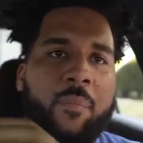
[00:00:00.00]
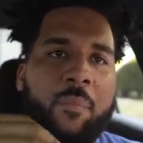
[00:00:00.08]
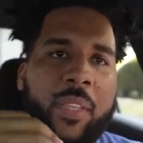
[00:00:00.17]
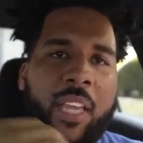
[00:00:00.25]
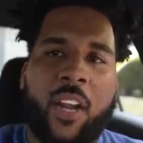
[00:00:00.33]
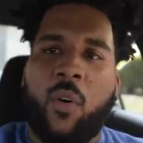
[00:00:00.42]

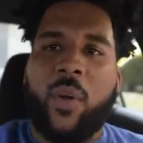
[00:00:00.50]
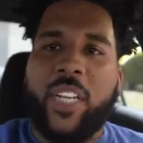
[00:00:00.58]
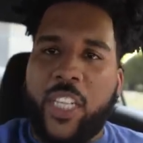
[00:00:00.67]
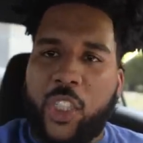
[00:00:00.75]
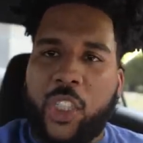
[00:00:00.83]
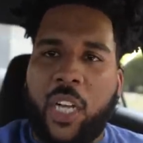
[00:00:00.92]
but they don't want to
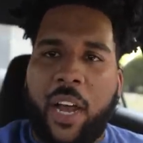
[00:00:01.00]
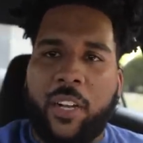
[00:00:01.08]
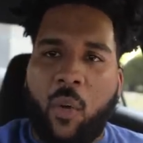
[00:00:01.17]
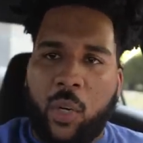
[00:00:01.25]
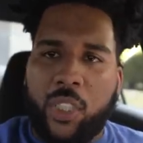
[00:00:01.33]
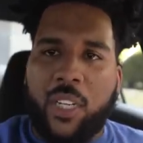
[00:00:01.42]
get shot
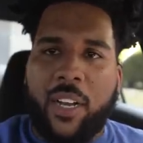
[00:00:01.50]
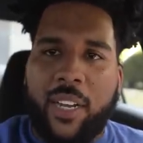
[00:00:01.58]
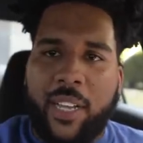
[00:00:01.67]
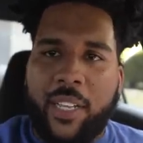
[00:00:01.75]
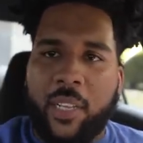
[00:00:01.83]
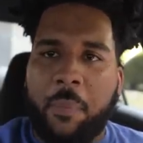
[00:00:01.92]
or shot
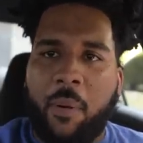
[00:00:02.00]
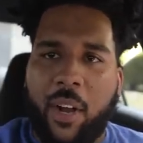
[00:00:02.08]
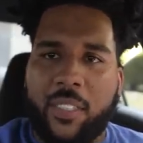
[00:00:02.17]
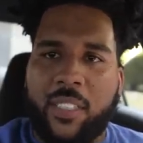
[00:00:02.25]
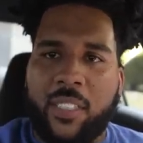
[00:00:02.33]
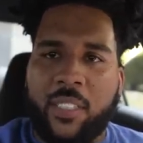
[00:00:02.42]
at in the
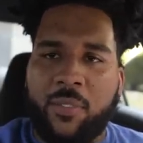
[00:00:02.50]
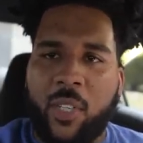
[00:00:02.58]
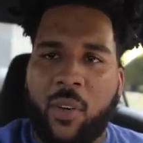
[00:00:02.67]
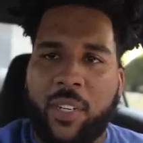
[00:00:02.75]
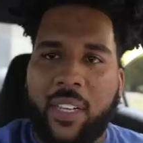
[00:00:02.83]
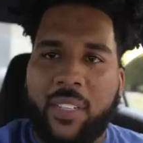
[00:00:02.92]
process of
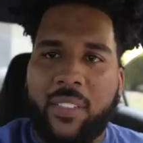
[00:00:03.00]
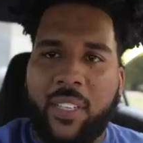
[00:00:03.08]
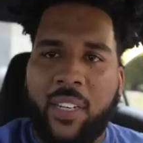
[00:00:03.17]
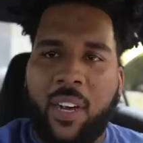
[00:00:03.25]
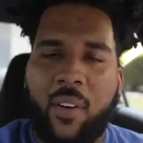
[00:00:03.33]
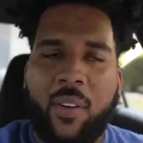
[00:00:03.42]
doing that,
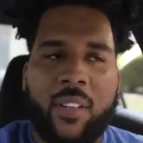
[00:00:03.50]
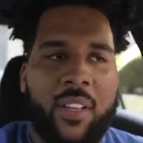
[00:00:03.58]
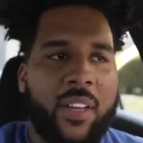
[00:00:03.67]
you know?